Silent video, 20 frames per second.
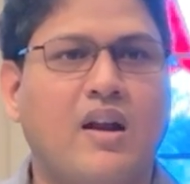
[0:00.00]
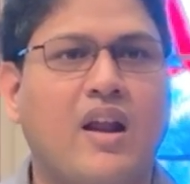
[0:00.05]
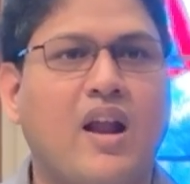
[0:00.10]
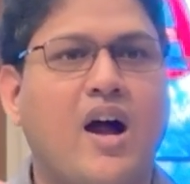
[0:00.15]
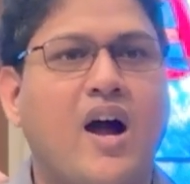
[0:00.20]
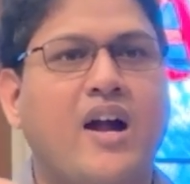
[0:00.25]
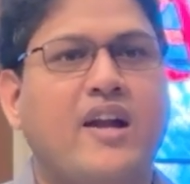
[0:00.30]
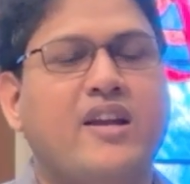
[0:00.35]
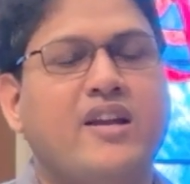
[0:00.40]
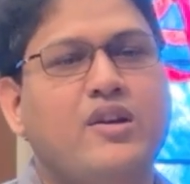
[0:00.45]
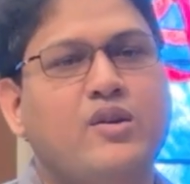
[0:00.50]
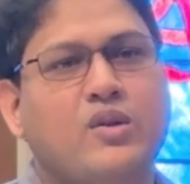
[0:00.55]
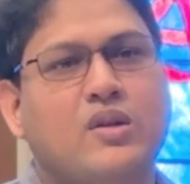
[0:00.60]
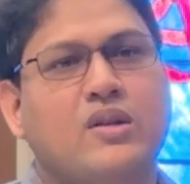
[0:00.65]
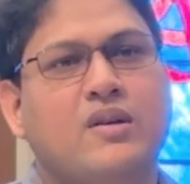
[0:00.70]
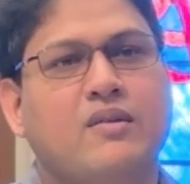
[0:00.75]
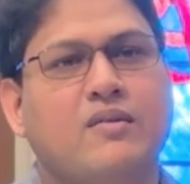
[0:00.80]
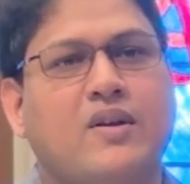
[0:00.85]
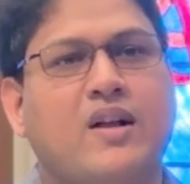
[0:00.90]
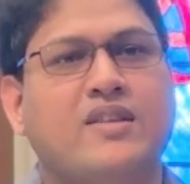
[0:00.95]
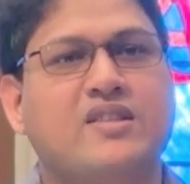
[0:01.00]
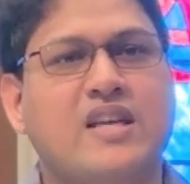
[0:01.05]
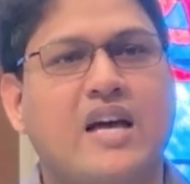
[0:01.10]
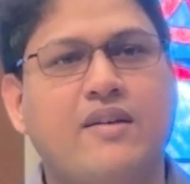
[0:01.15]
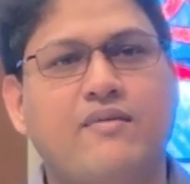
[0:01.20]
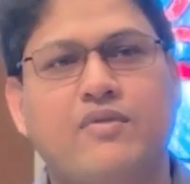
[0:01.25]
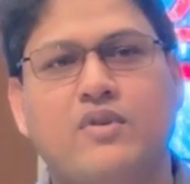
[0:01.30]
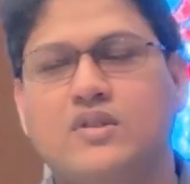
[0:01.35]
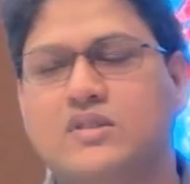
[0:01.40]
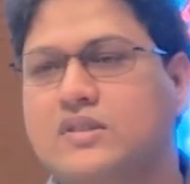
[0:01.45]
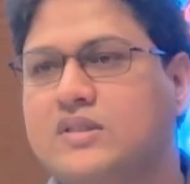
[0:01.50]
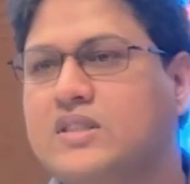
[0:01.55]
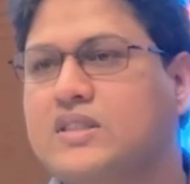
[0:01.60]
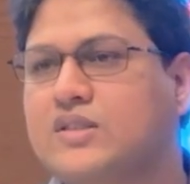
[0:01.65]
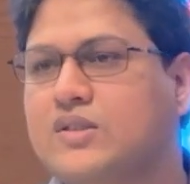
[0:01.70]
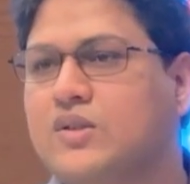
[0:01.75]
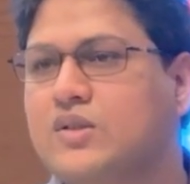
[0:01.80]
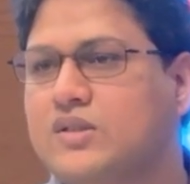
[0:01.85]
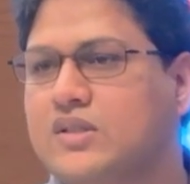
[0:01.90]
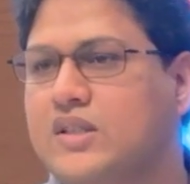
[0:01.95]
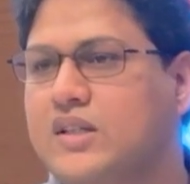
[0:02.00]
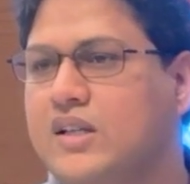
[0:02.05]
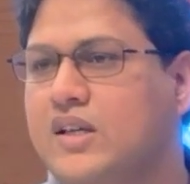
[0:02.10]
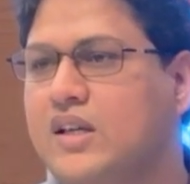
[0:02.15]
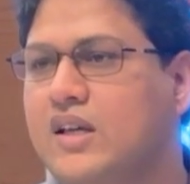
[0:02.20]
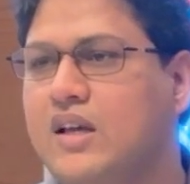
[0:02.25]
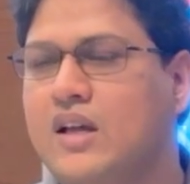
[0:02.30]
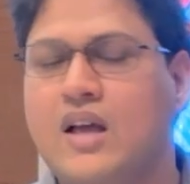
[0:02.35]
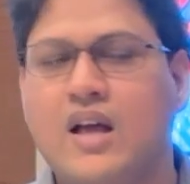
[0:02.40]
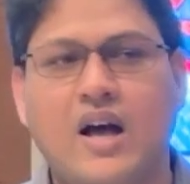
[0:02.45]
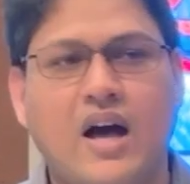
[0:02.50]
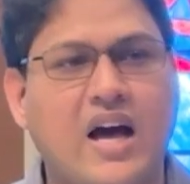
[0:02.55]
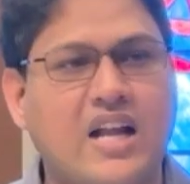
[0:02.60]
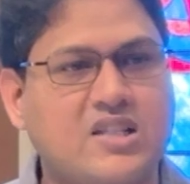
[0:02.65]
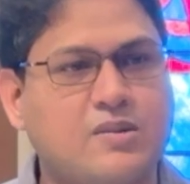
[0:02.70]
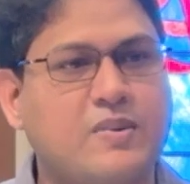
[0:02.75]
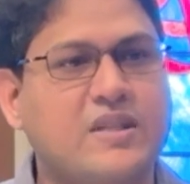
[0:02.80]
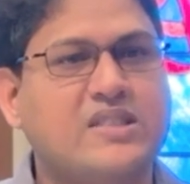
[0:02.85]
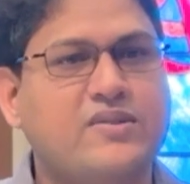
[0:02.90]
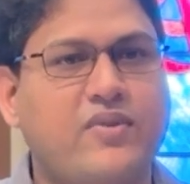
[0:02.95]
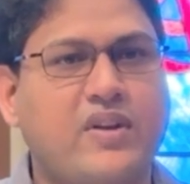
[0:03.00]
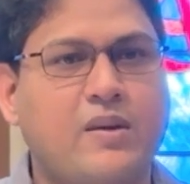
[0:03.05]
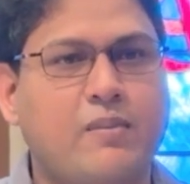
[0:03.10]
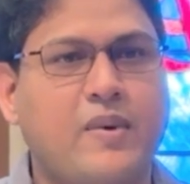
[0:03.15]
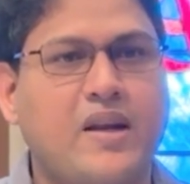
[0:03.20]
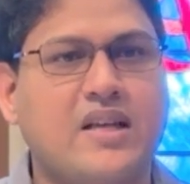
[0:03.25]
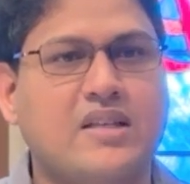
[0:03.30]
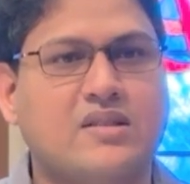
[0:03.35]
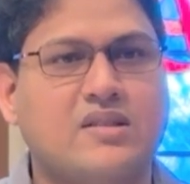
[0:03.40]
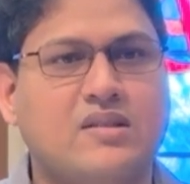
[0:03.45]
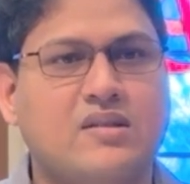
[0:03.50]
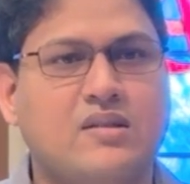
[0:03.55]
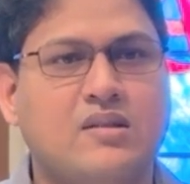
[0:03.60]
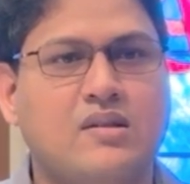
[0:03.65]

not into the San Francisco city or specific place.